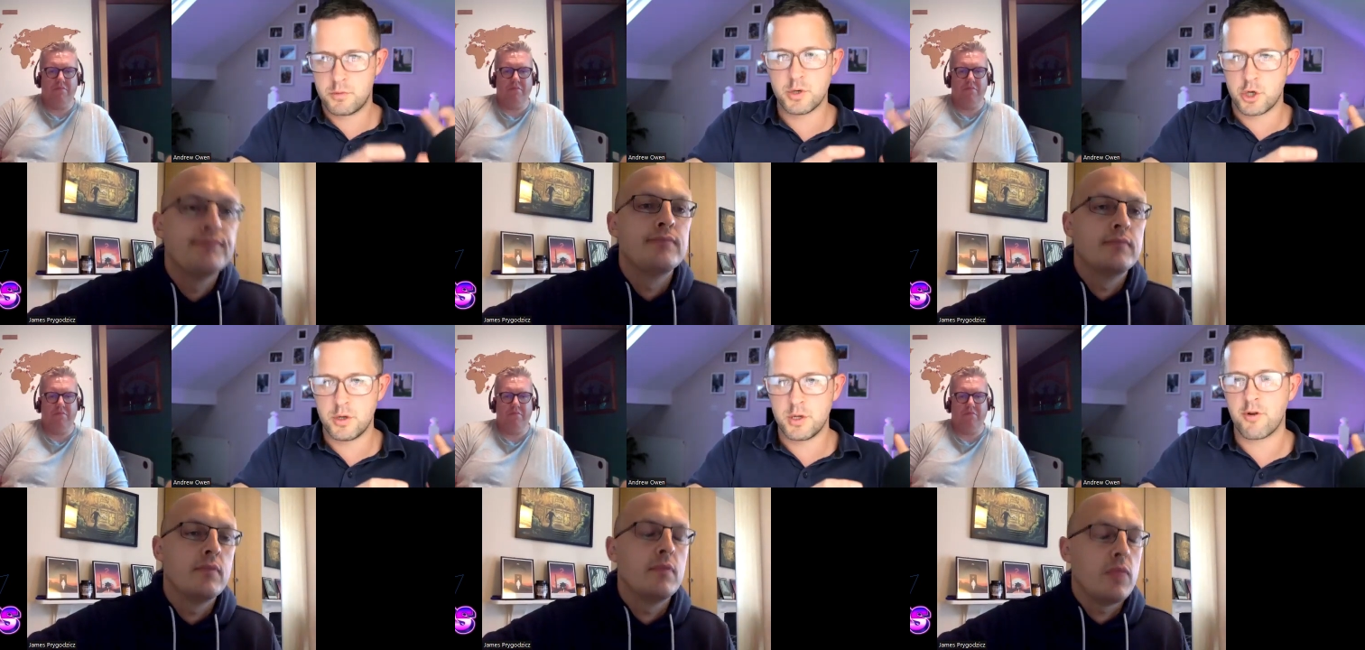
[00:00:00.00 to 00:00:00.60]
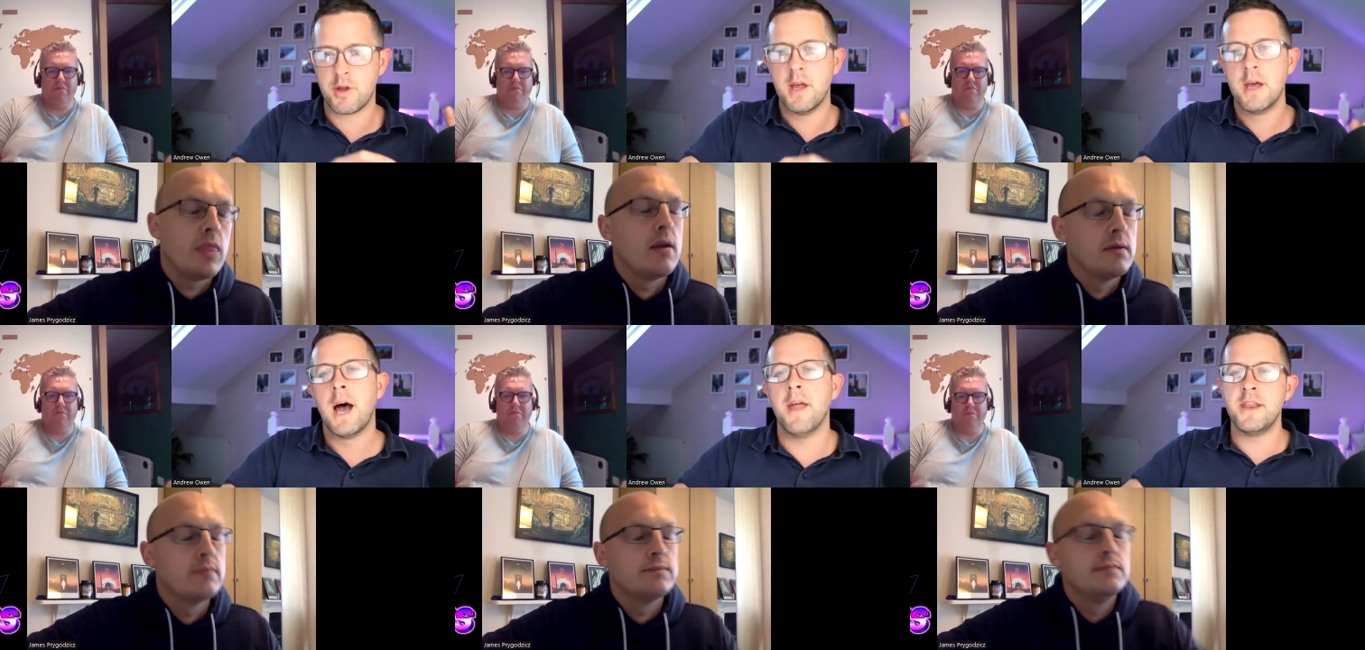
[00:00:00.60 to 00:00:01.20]
Speaker 1: to a certain degree,
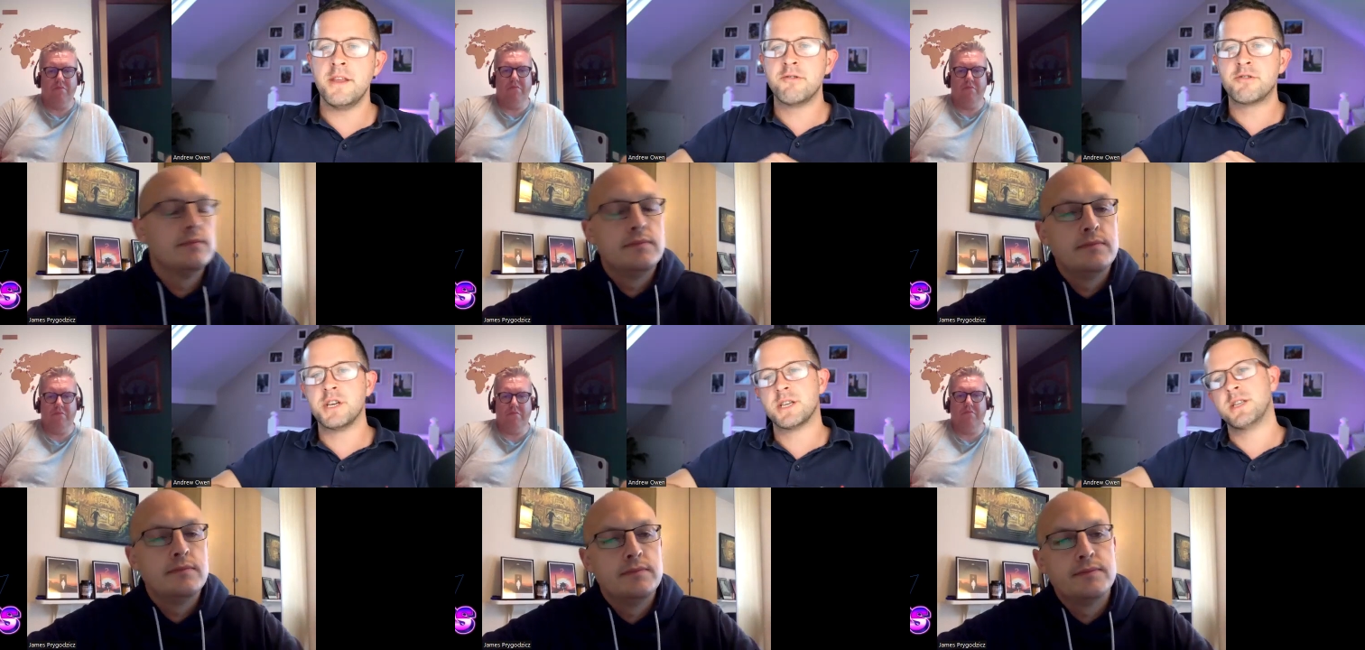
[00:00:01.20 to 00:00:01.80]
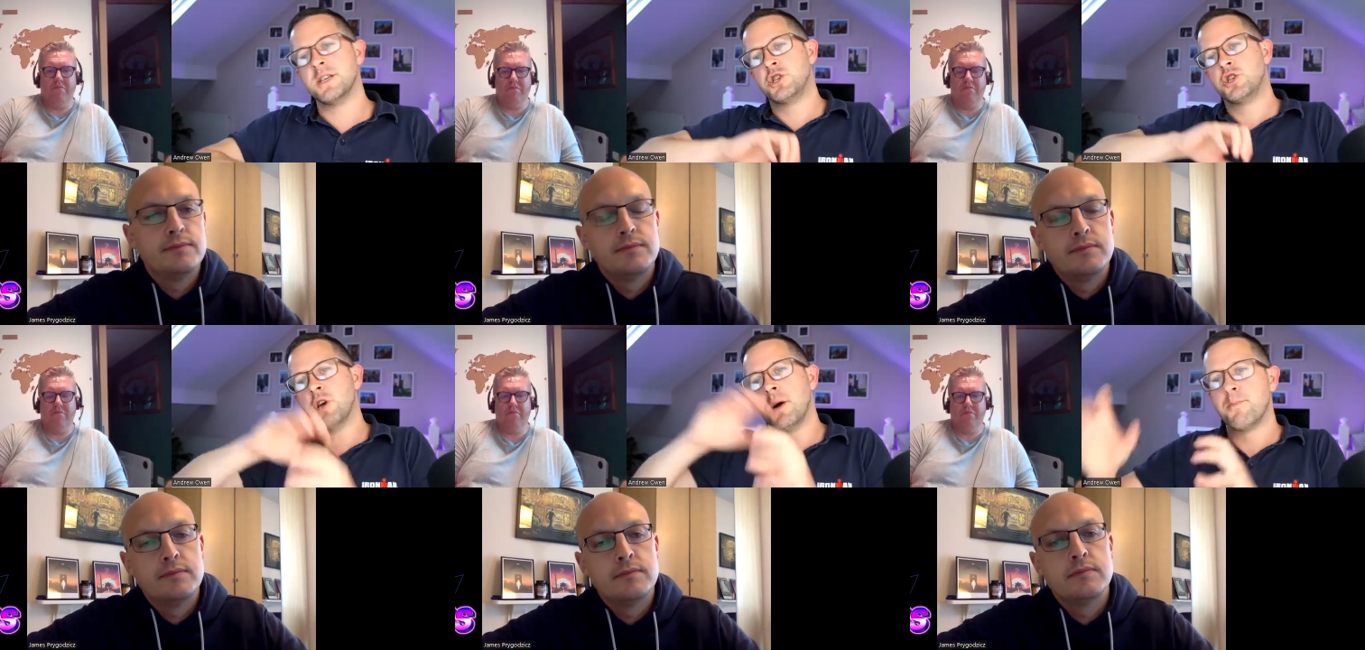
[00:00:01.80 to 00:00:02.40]
and then there's just this
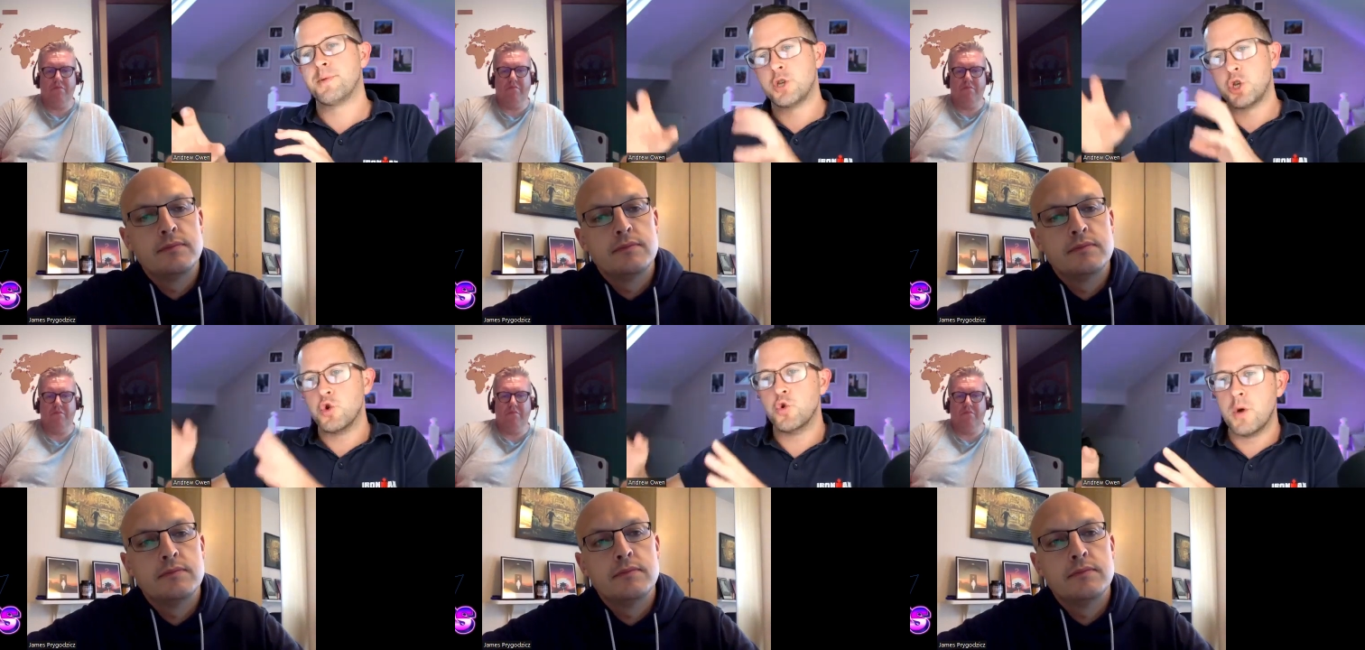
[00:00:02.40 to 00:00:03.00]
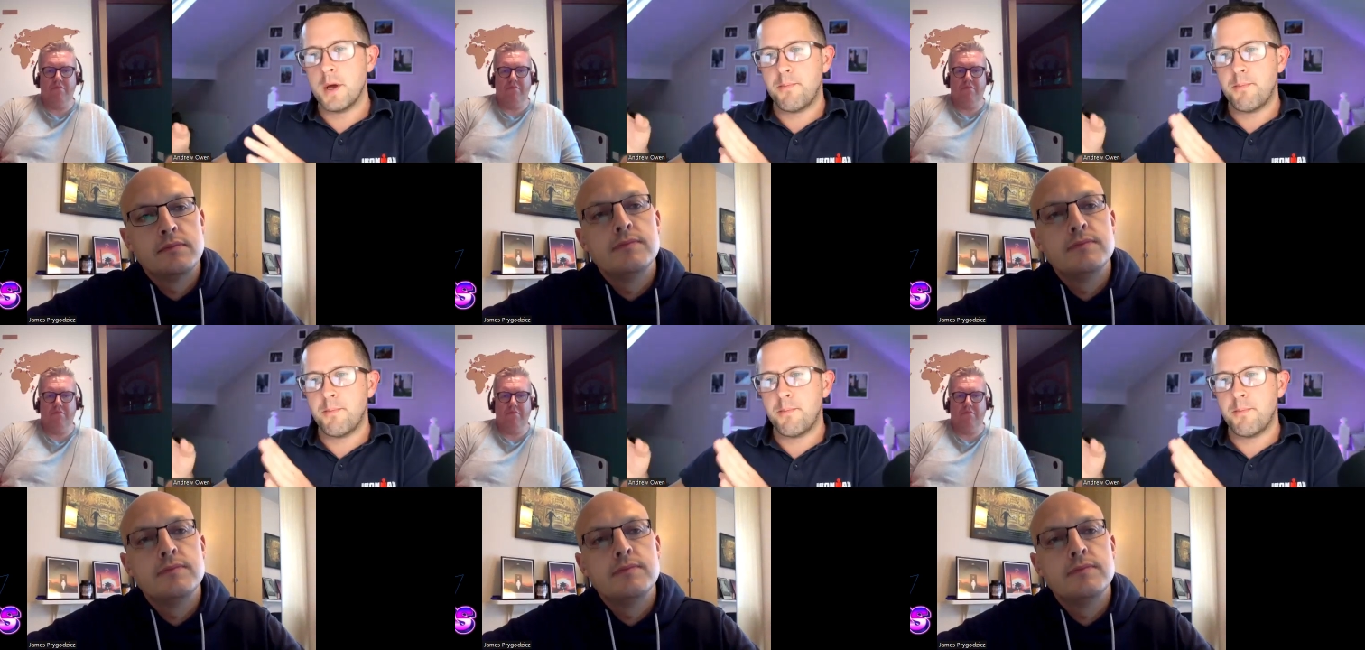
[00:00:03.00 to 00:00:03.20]
jump to